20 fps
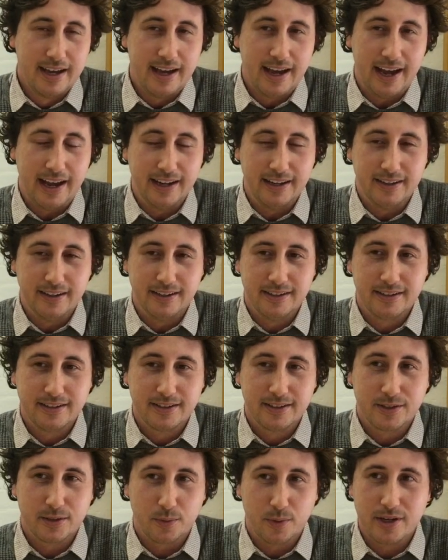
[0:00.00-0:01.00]

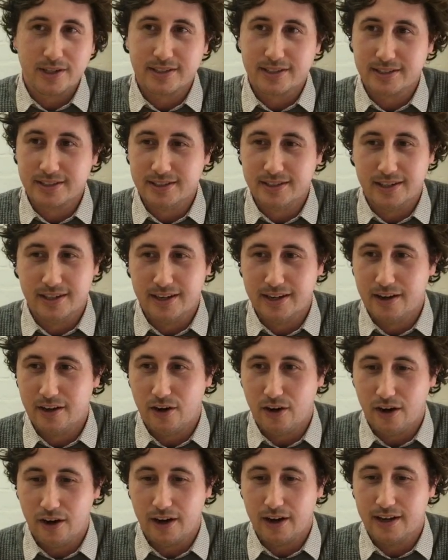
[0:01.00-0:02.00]
And the reason
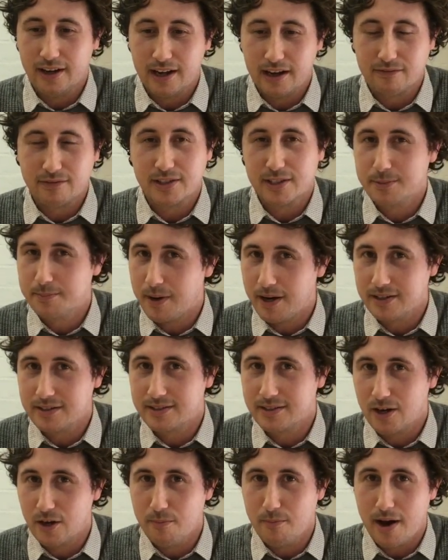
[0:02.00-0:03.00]
I love this space
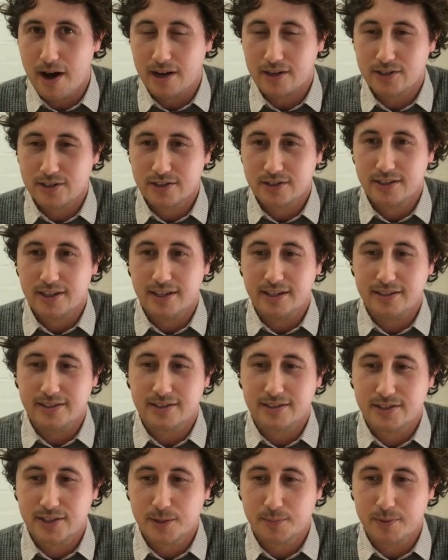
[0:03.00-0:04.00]
so much
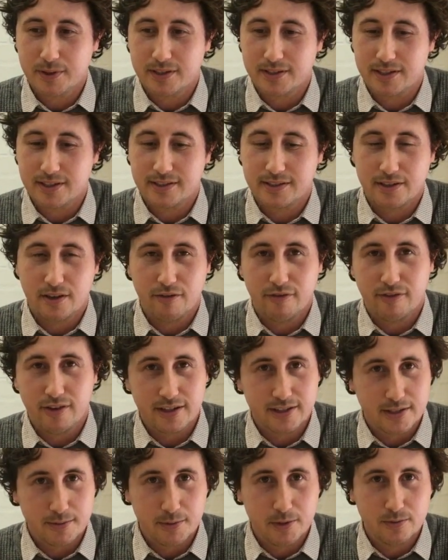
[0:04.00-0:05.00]
is just because it's so
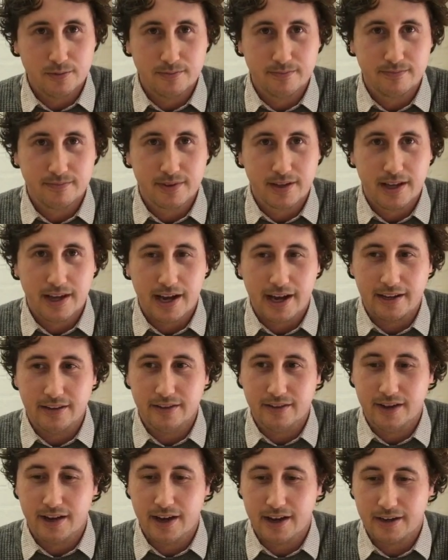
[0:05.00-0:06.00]
flexible,
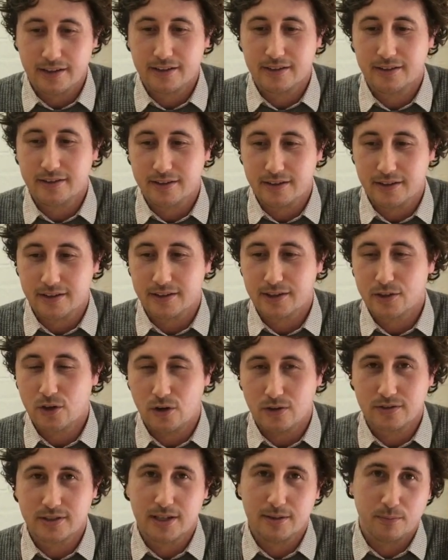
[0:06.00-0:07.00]
and that the
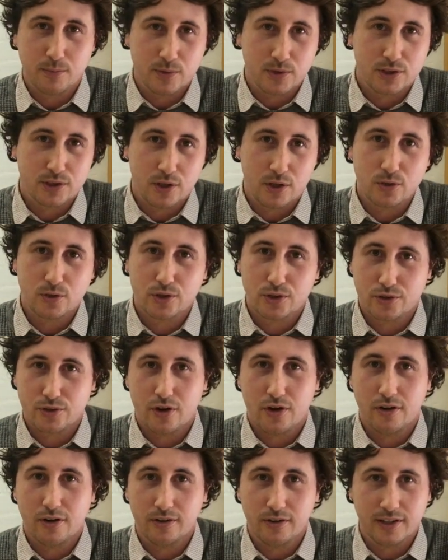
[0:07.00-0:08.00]
concept was so
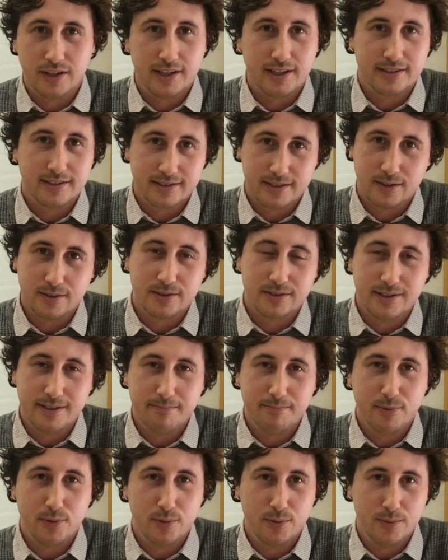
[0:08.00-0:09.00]
strong yet so
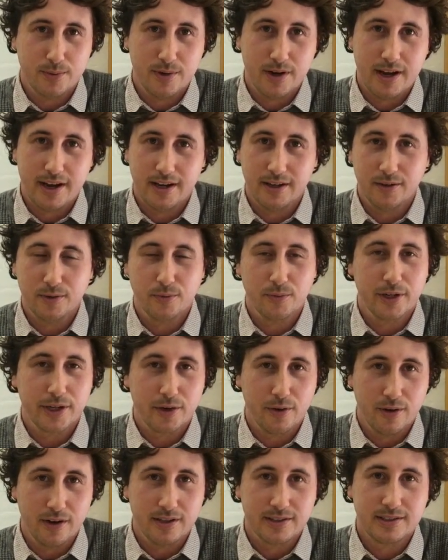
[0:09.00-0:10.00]
simple and
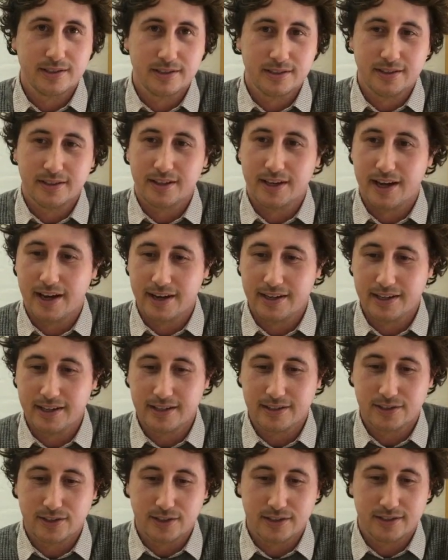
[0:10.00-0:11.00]
rigorous that
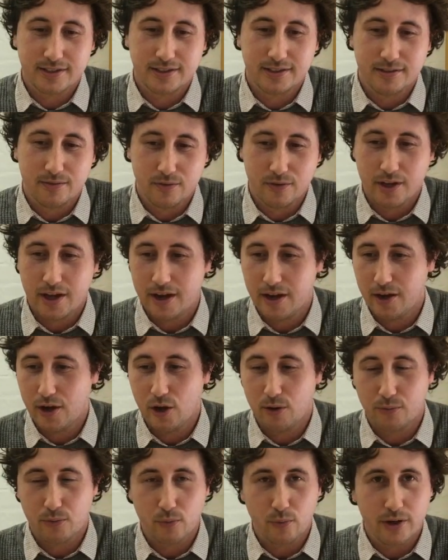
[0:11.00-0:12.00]
it just
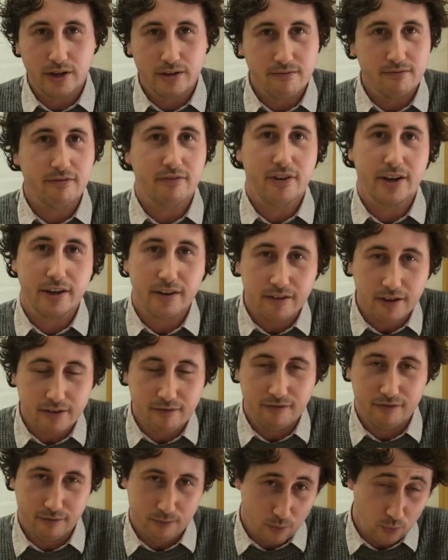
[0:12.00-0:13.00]
helped
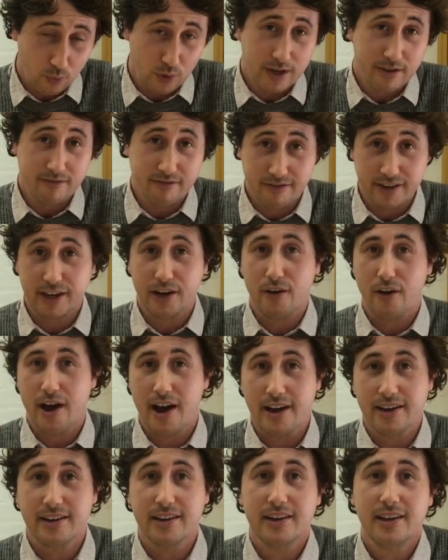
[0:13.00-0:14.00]

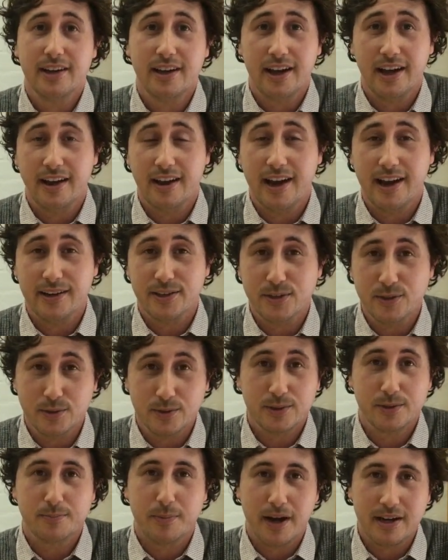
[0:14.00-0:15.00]
reinvigorate an
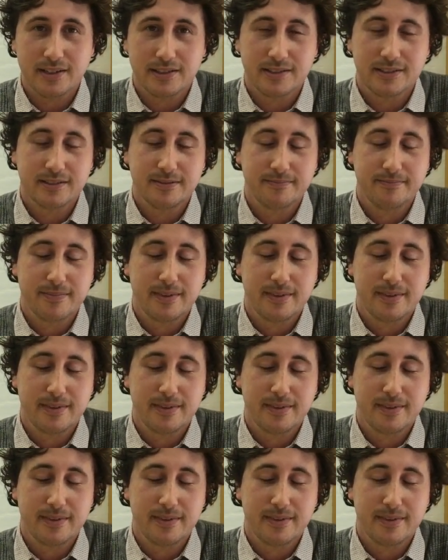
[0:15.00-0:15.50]
unused space.